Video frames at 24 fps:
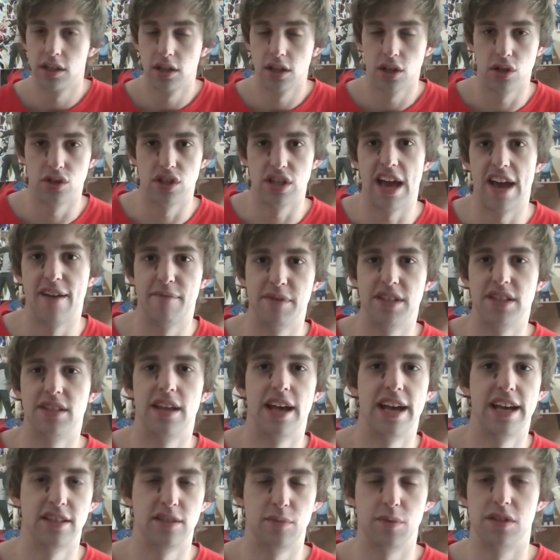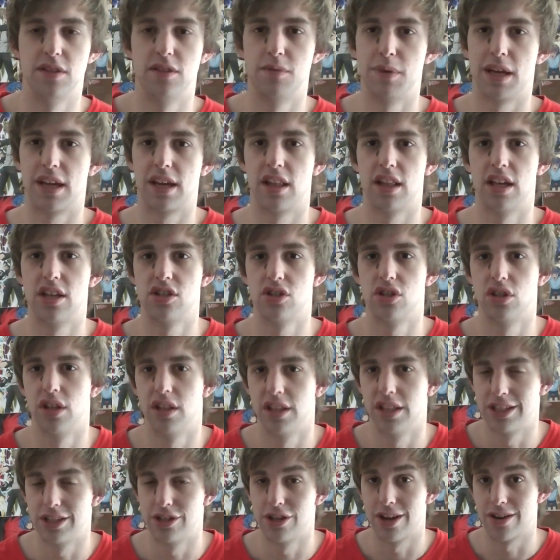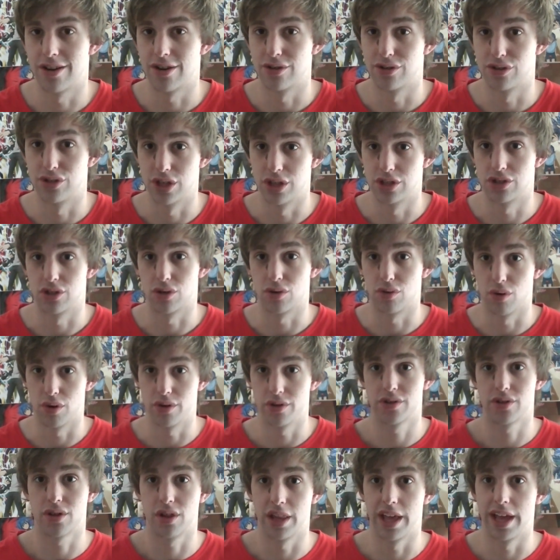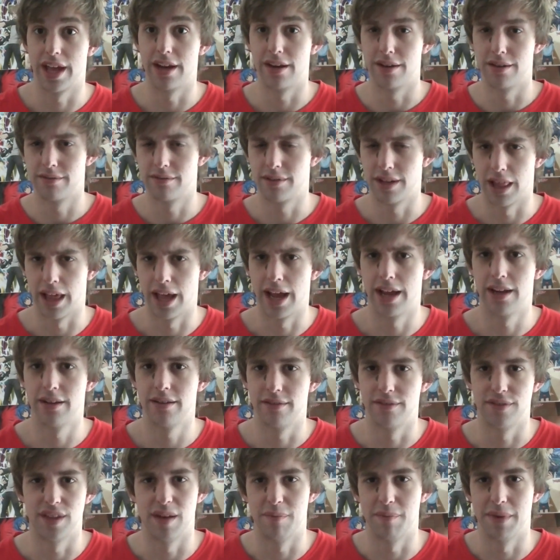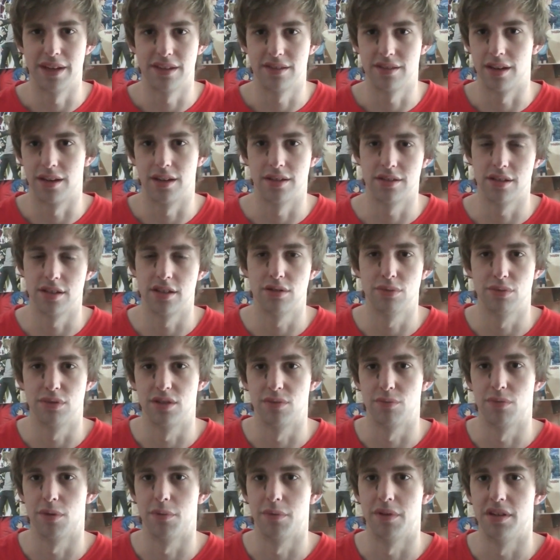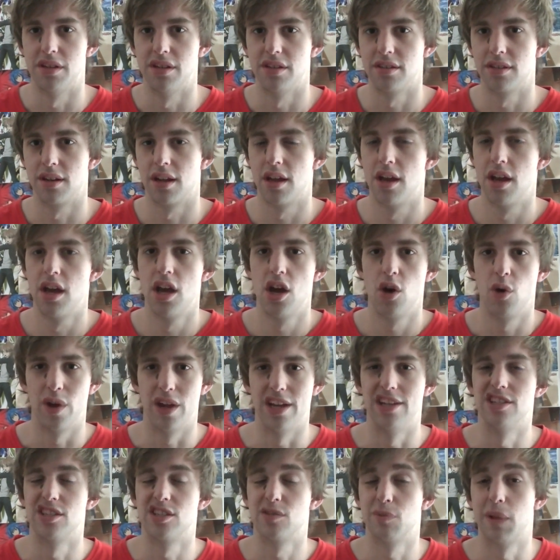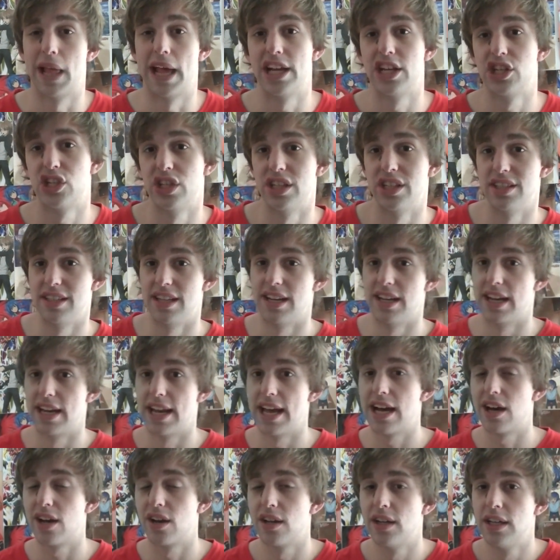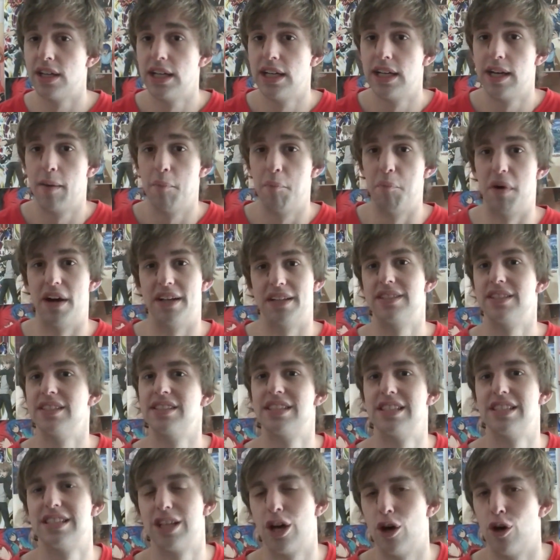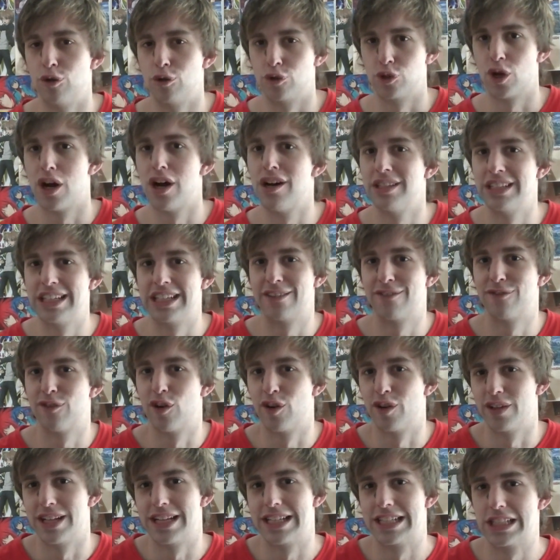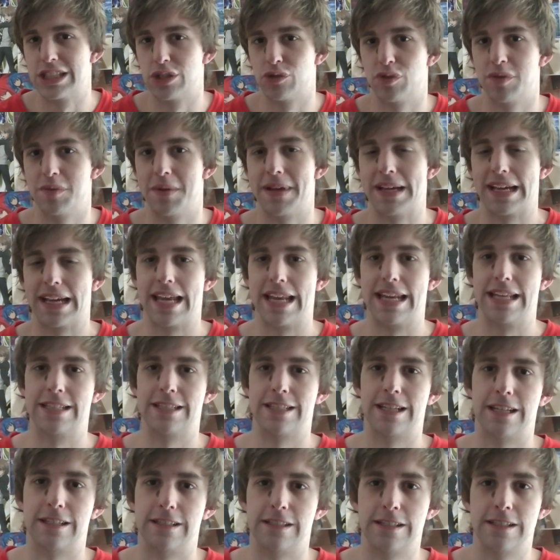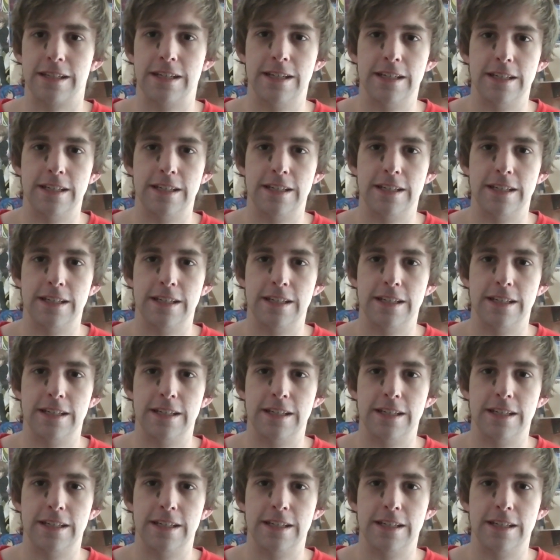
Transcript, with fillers: because there have been, has been speculation that Link Joker is just a cross-clan clan, if that makes any sense, which it probably doesn't, where you just splash things in and out. But since there's a whole trial date for it, that doesn't really make any sense.